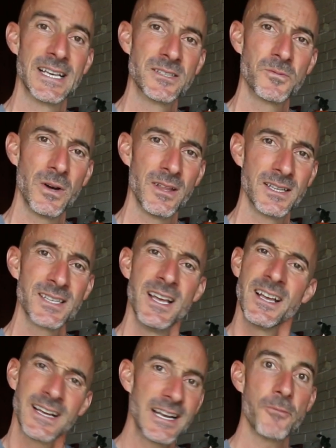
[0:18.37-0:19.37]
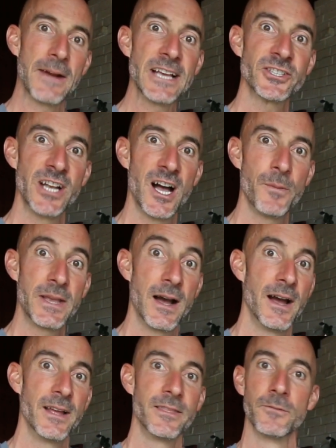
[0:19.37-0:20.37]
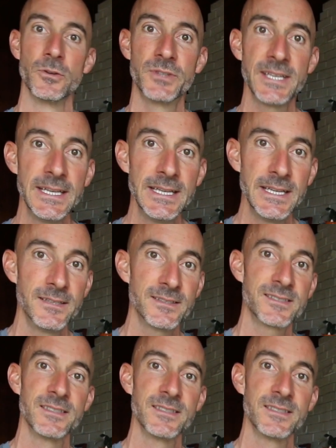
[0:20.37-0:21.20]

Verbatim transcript: as well as kind of the rationale behind the routines,